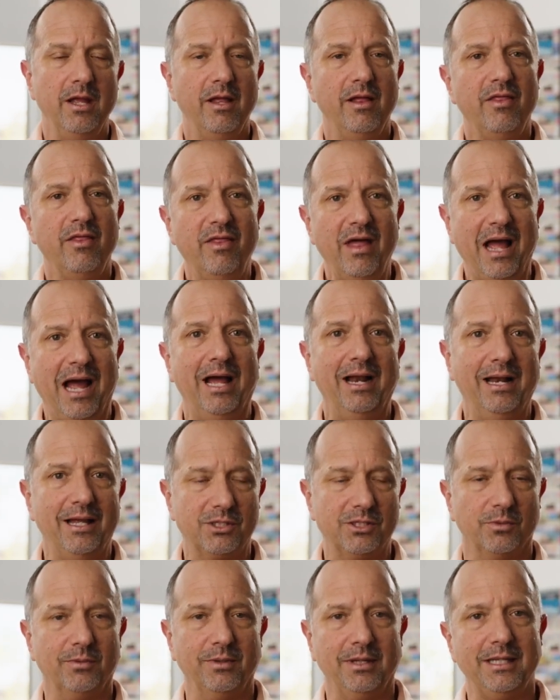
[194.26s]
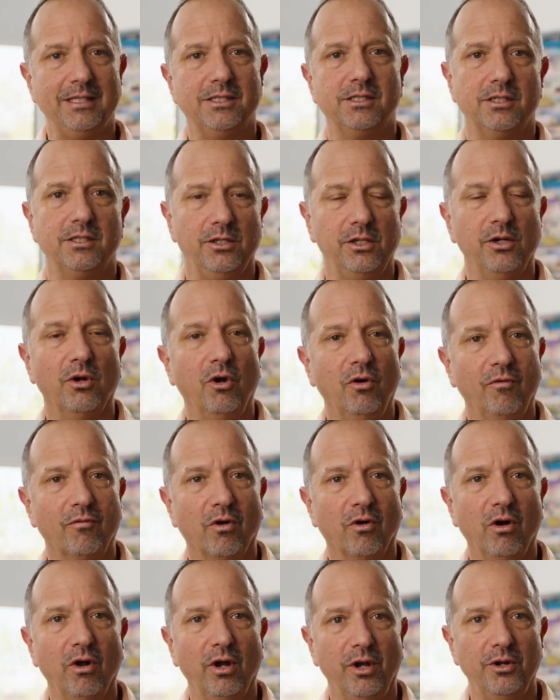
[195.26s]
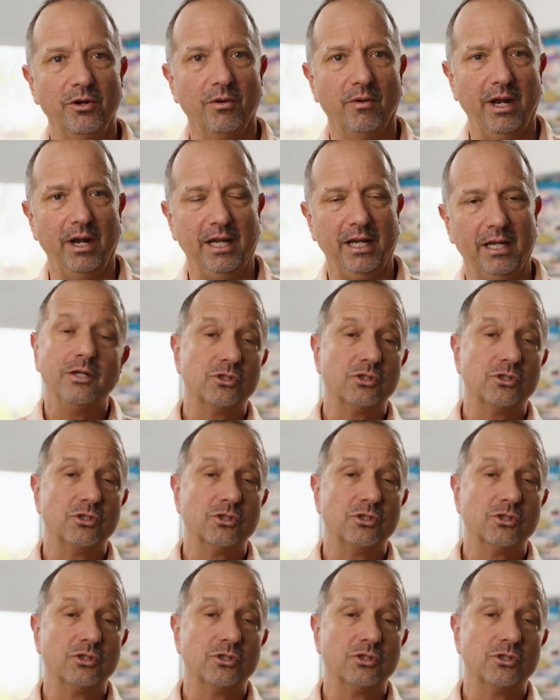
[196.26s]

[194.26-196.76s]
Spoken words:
that as it relates to your overall underwriting.